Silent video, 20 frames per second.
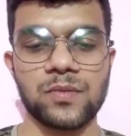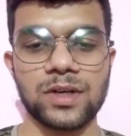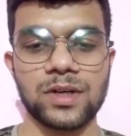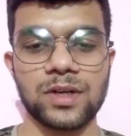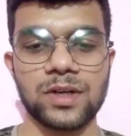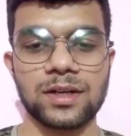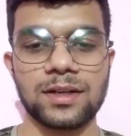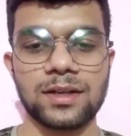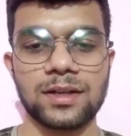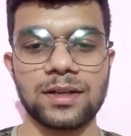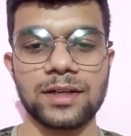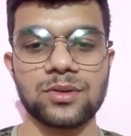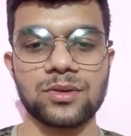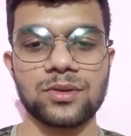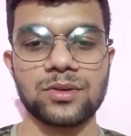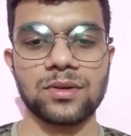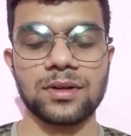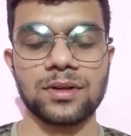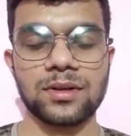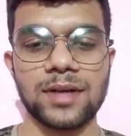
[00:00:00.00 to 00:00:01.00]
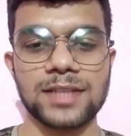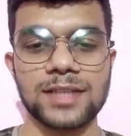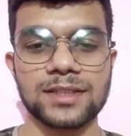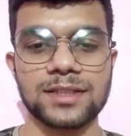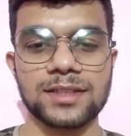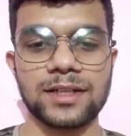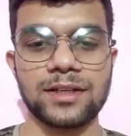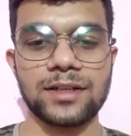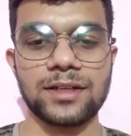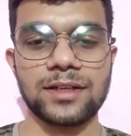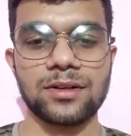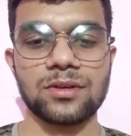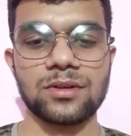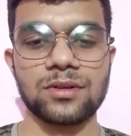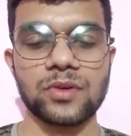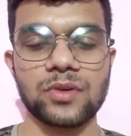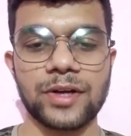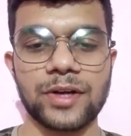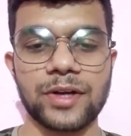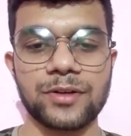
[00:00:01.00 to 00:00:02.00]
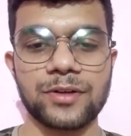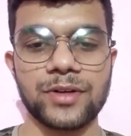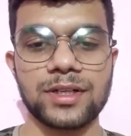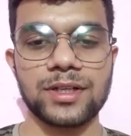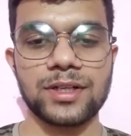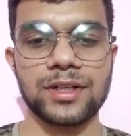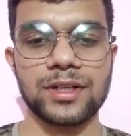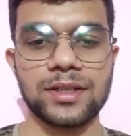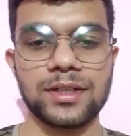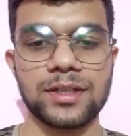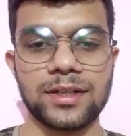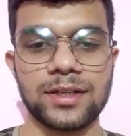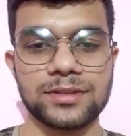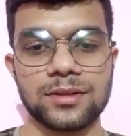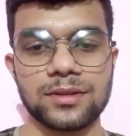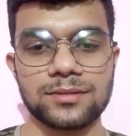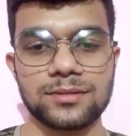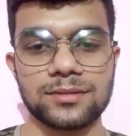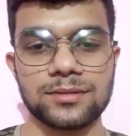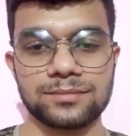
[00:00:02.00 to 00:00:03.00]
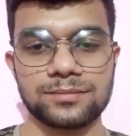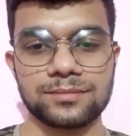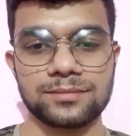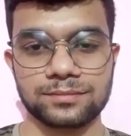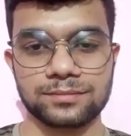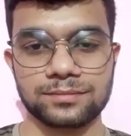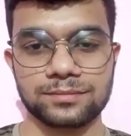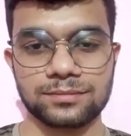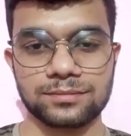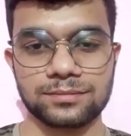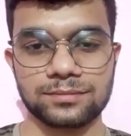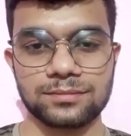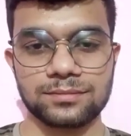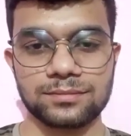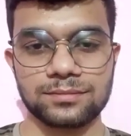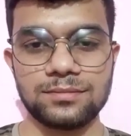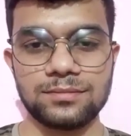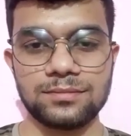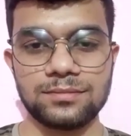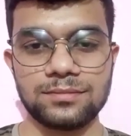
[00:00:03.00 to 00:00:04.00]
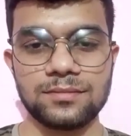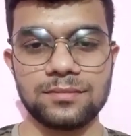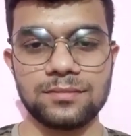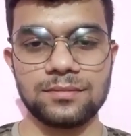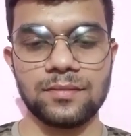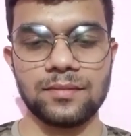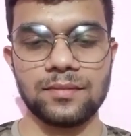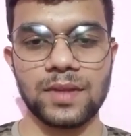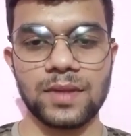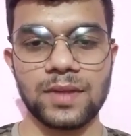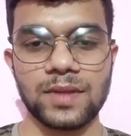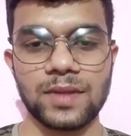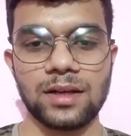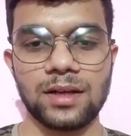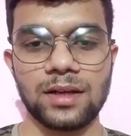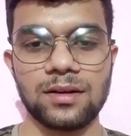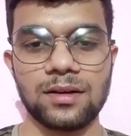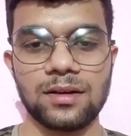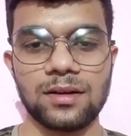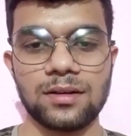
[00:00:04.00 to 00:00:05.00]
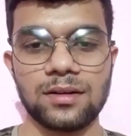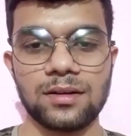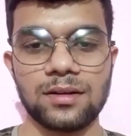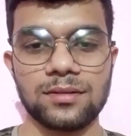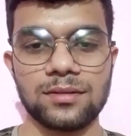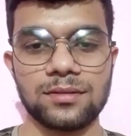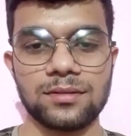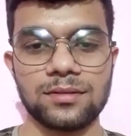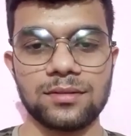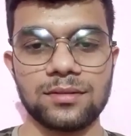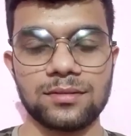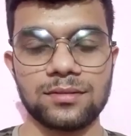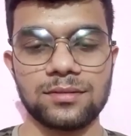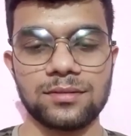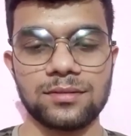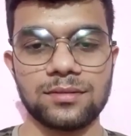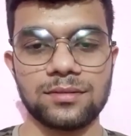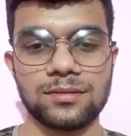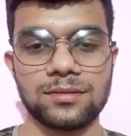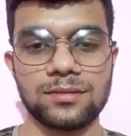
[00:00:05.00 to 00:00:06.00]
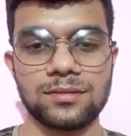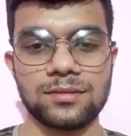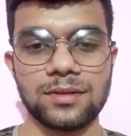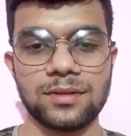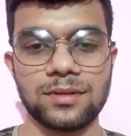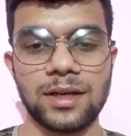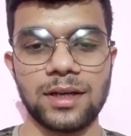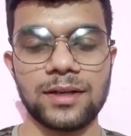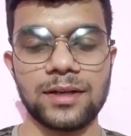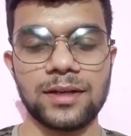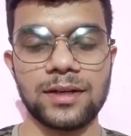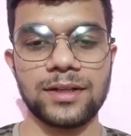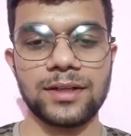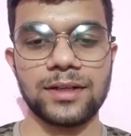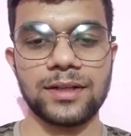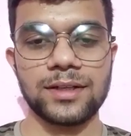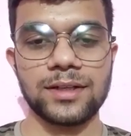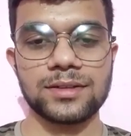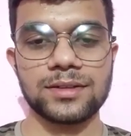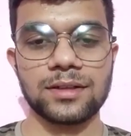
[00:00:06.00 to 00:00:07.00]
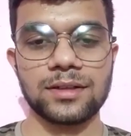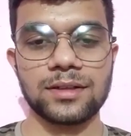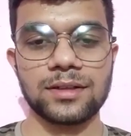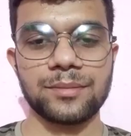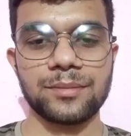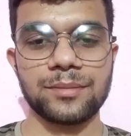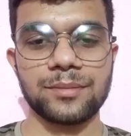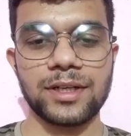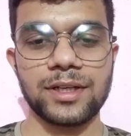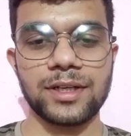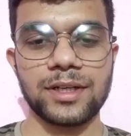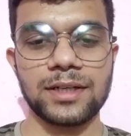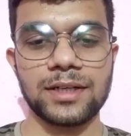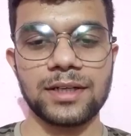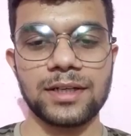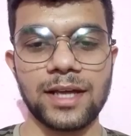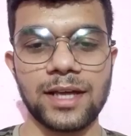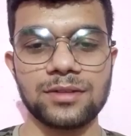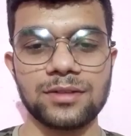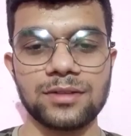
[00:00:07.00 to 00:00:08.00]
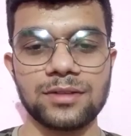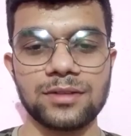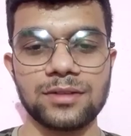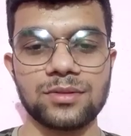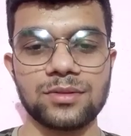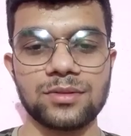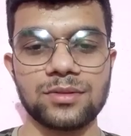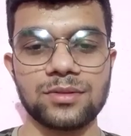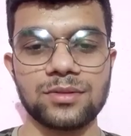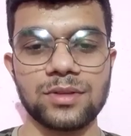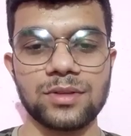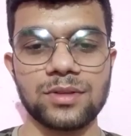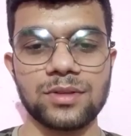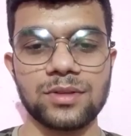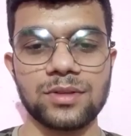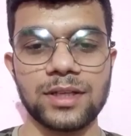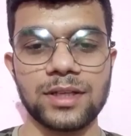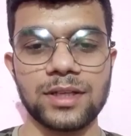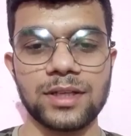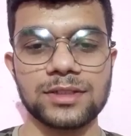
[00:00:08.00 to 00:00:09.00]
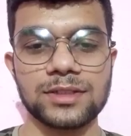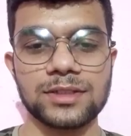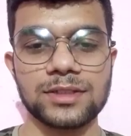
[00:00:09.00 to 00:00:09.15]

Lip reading: uh, and it is mainly attached to the enzyme or a part, or the enzyme has a specific part where coenzyme get attached.